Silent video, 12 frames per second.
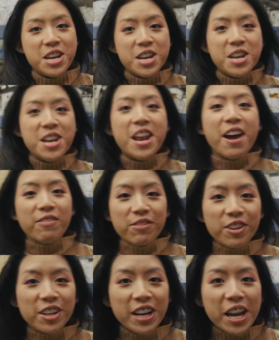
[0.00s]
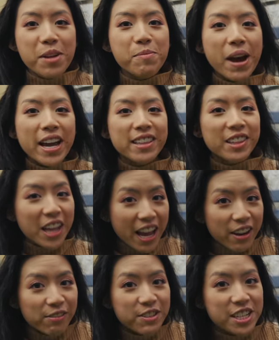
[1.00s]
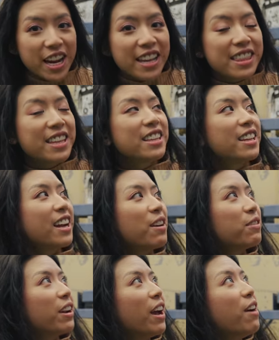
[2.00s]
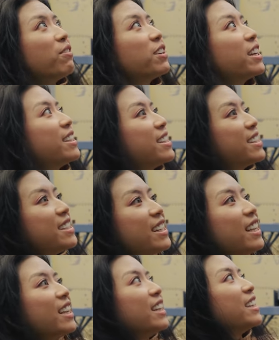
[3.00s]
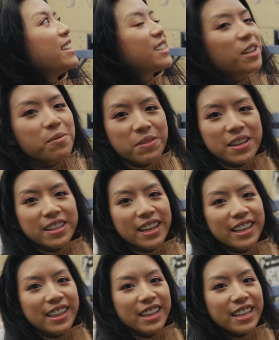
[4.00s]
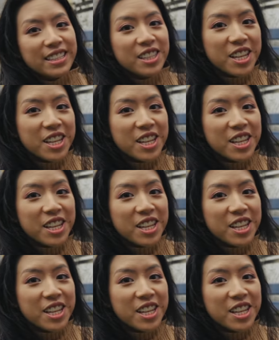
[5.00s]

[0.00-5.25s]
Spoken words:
Never in my life did I think that I would ever get to see something like this.